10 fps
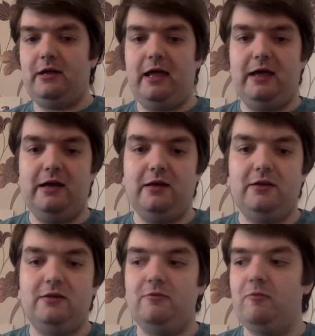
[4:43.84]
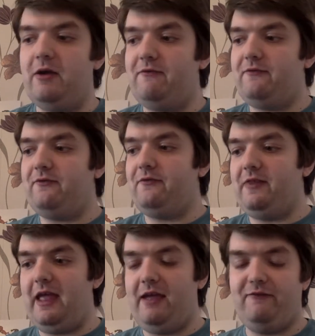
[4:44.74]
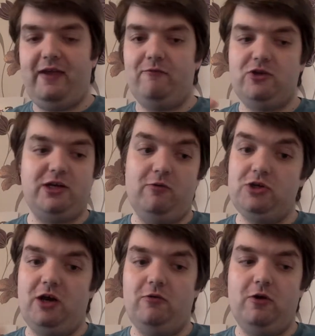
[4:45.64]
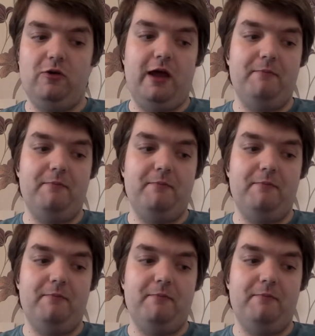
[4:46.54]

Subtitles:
and with their favourite shower gel and all that,